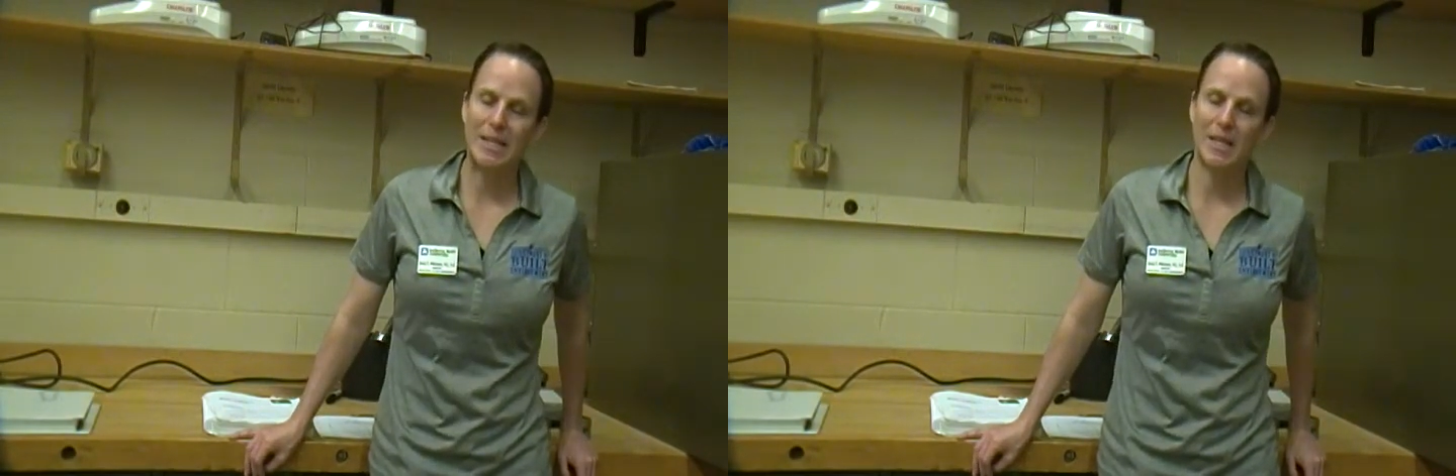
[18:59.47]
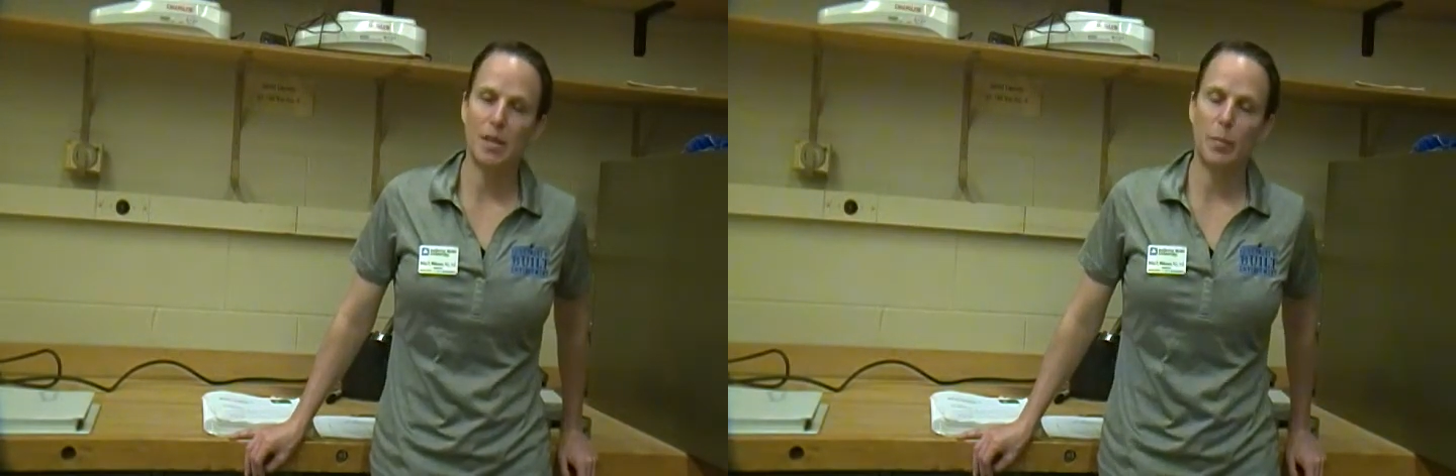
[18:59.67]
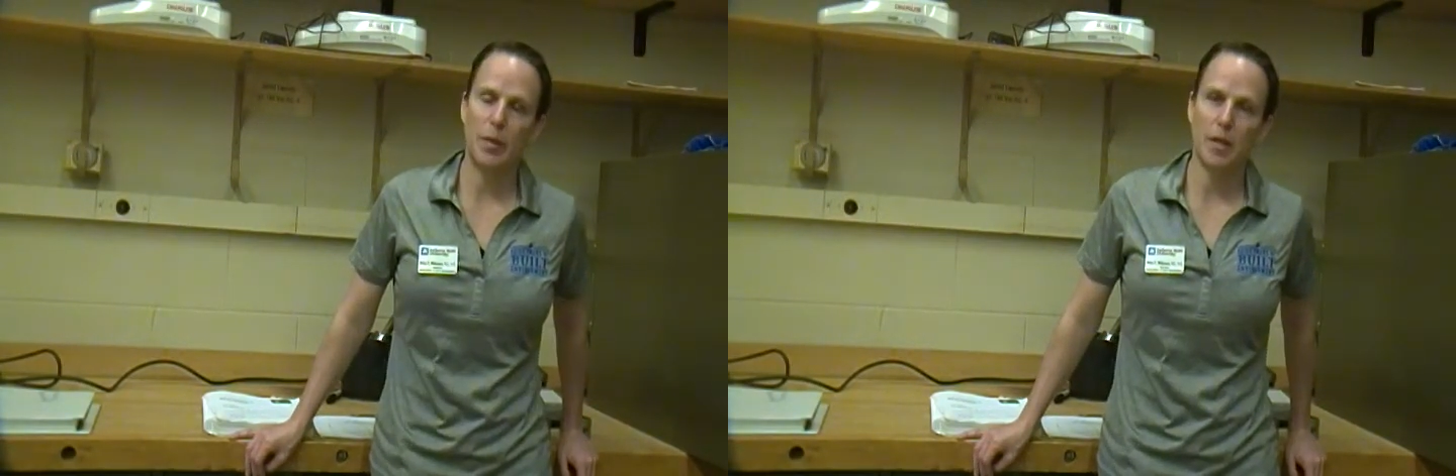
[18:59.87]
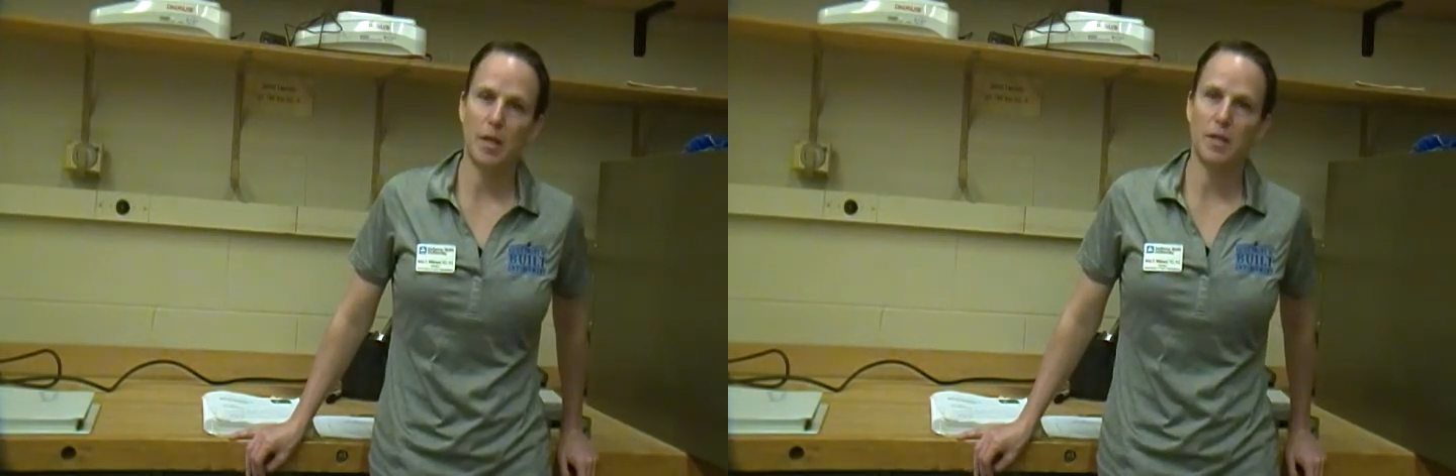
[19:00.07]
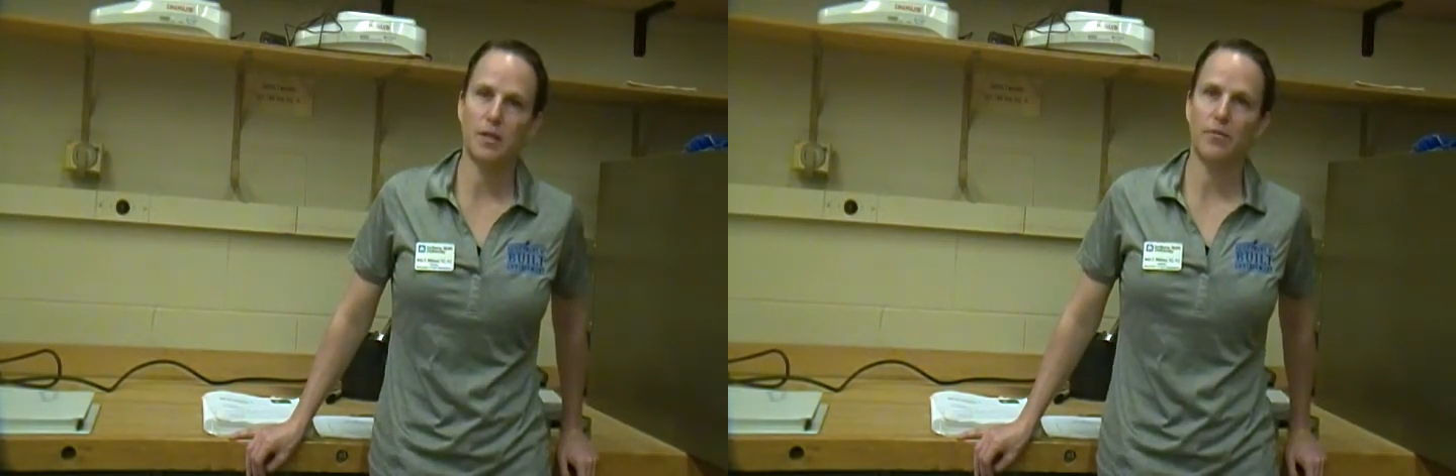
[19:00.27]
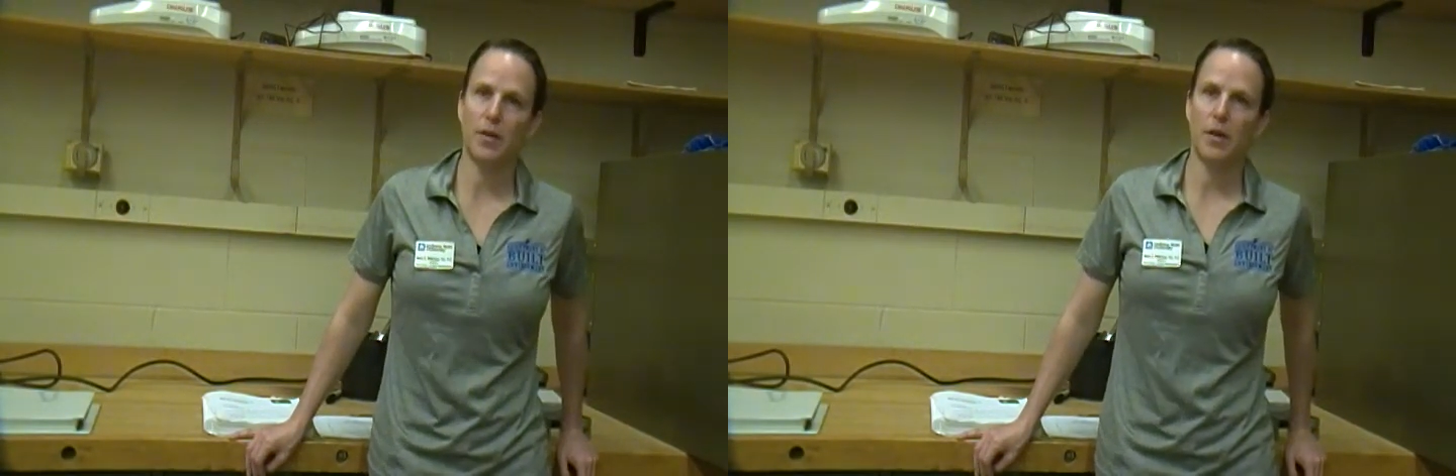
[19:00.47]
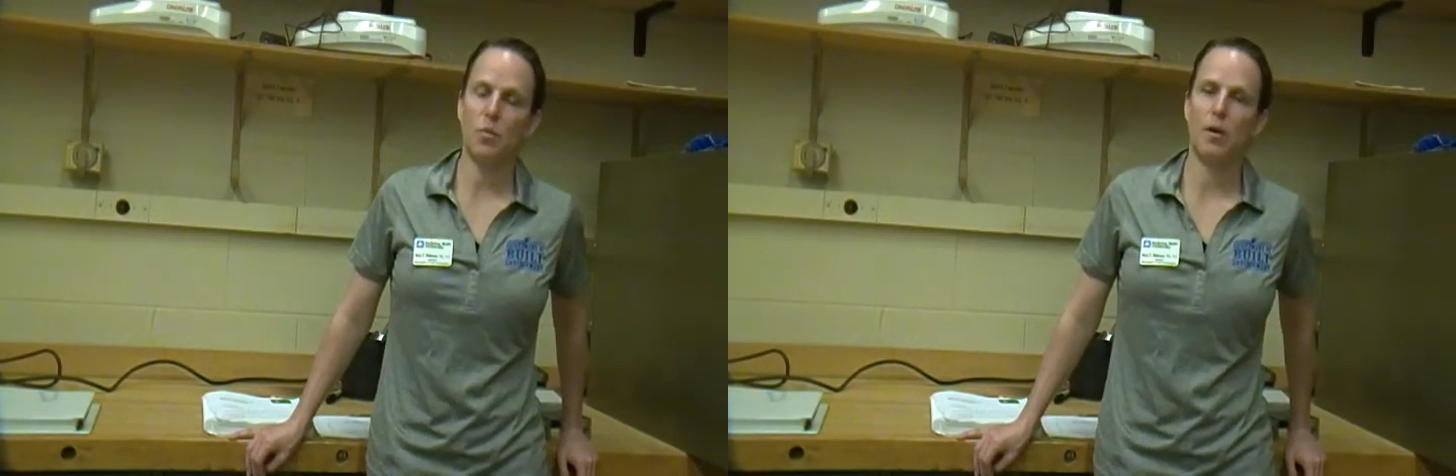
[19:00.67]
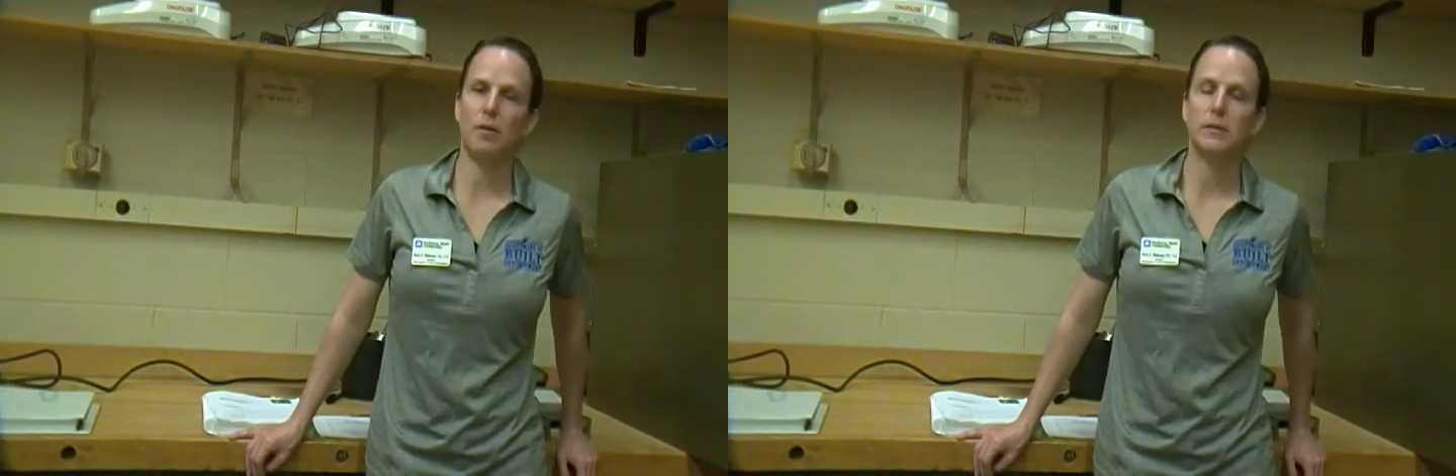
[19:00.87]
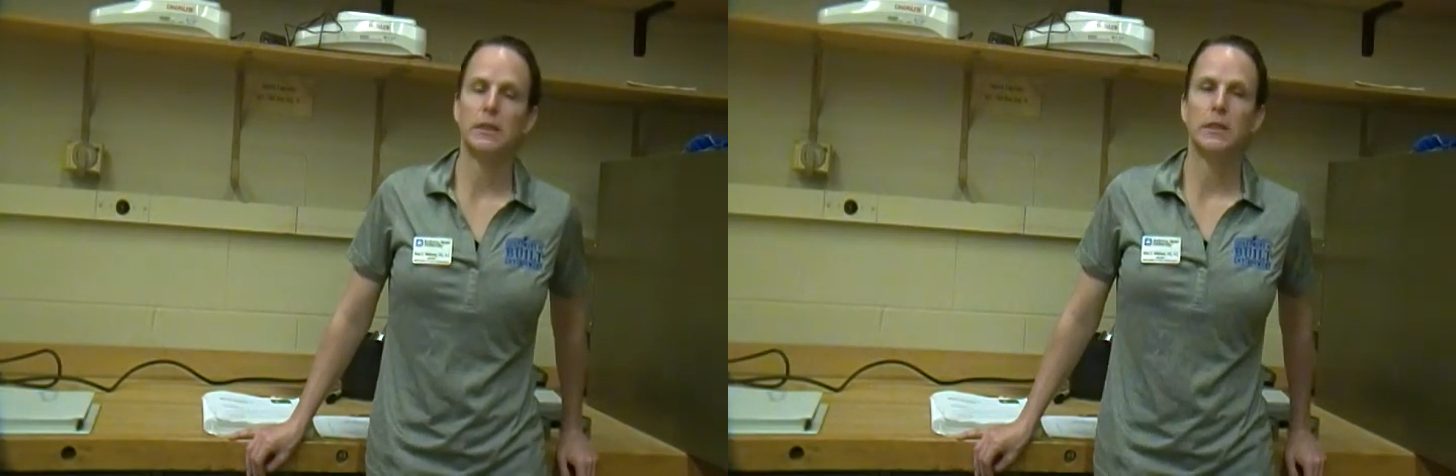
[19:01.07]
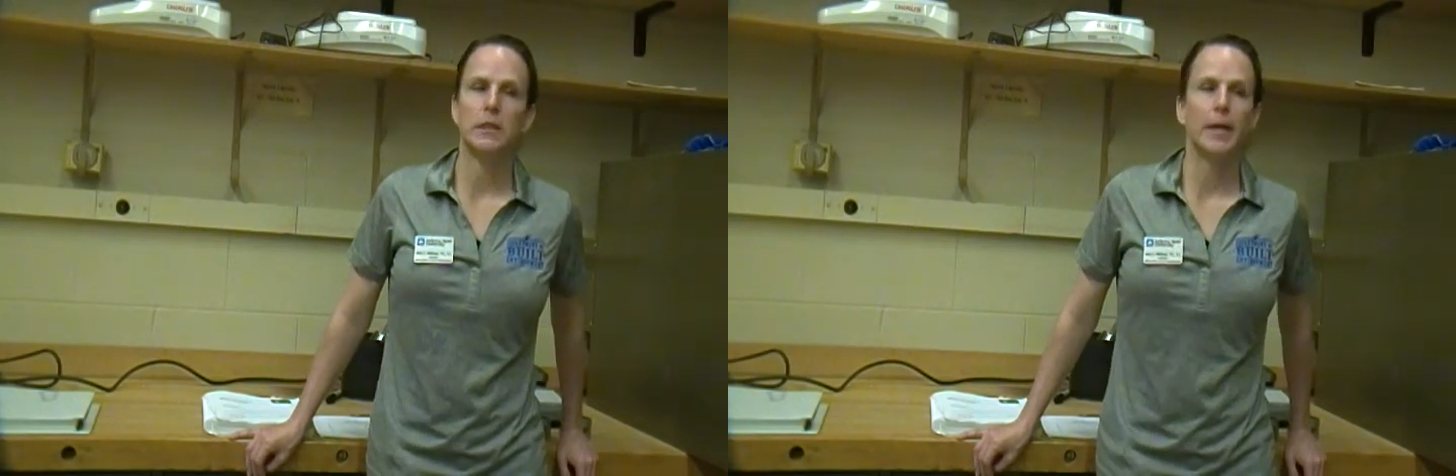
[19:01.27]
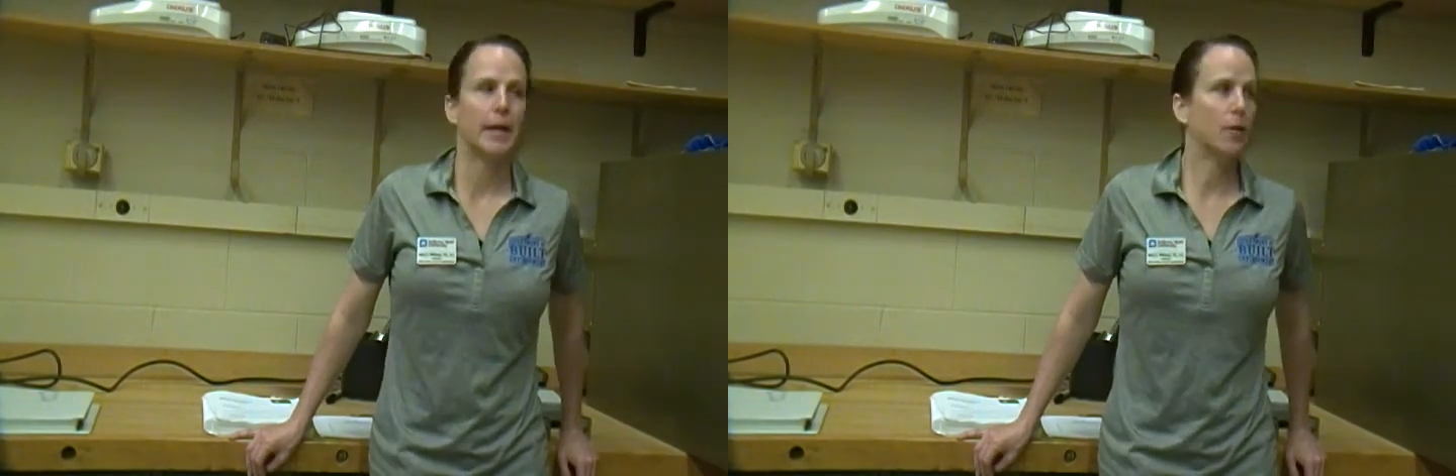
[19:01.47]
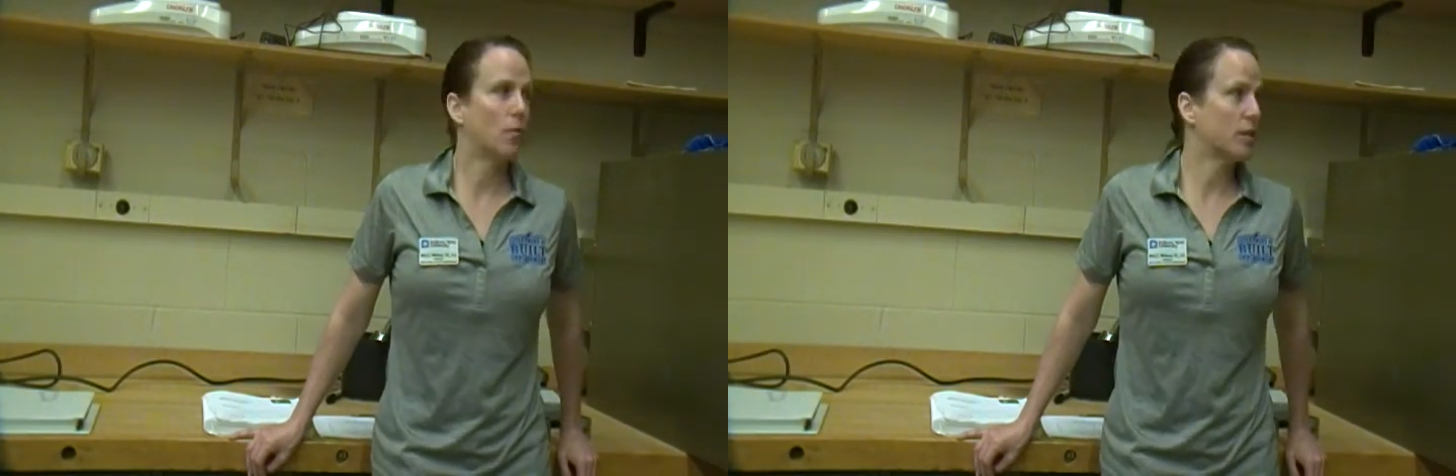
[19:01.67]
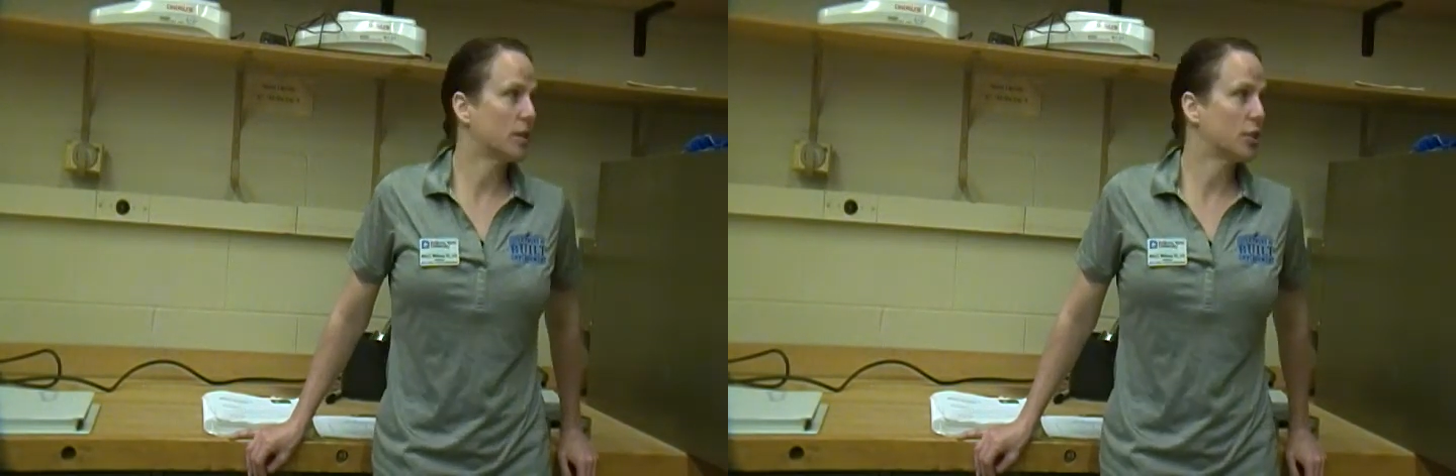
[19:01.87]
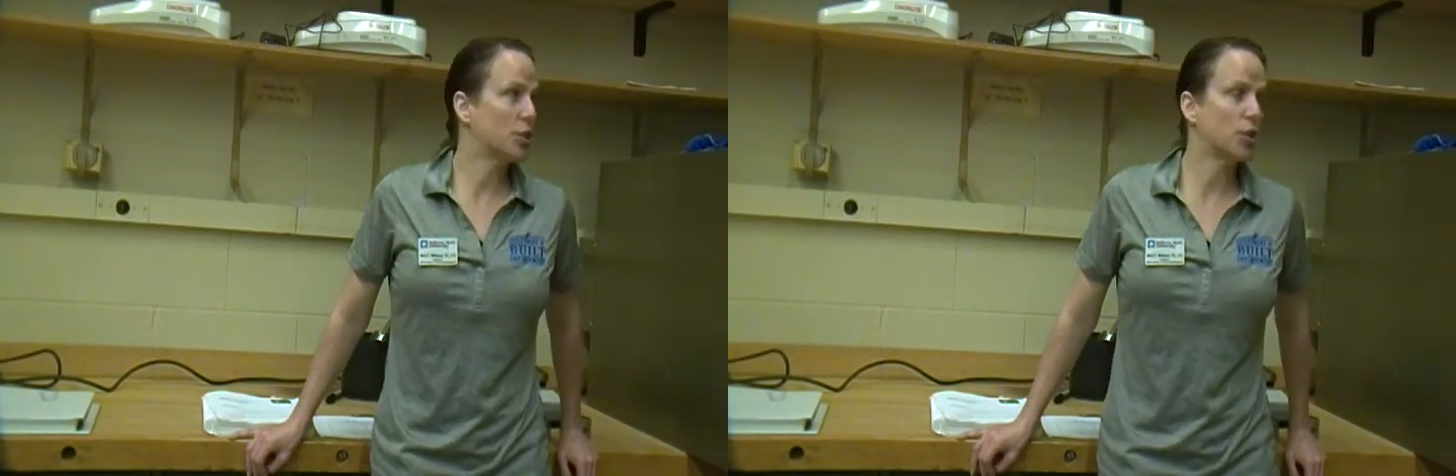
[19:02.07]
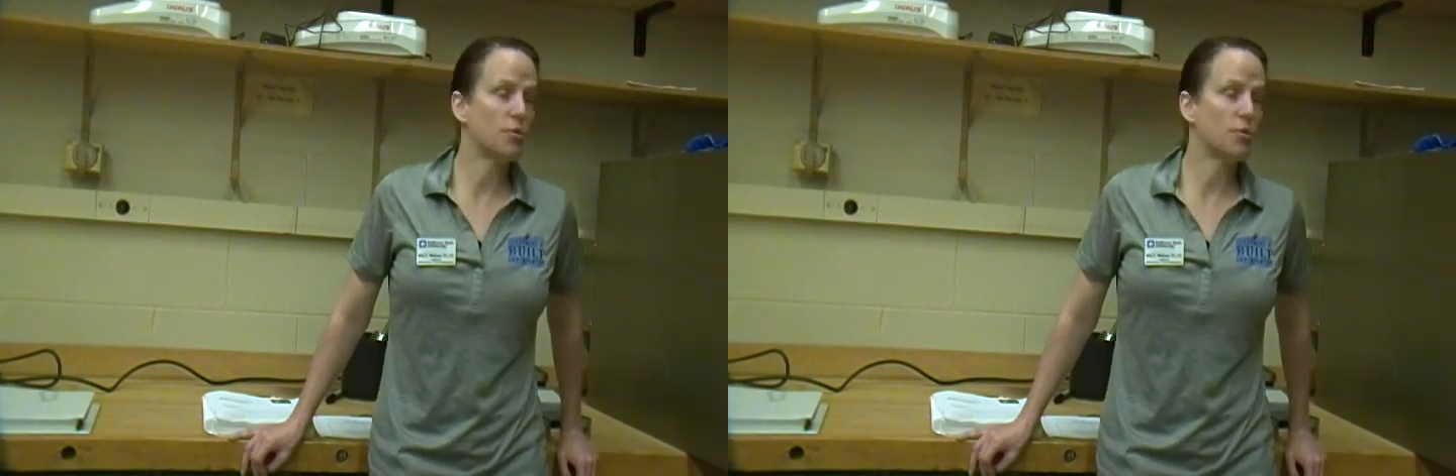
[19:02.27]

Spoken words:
keep heat very well. In order